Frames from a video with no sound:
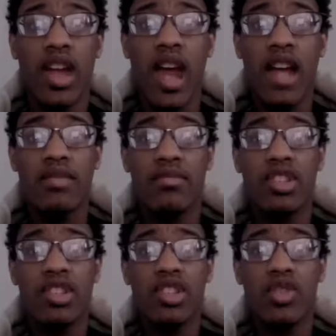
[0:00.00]
as
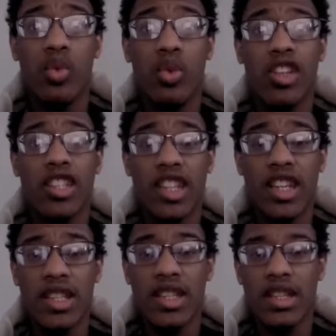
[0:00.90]
Mrs. What's
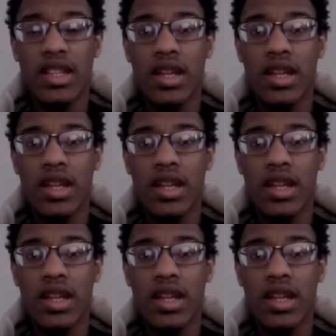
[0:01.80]
It,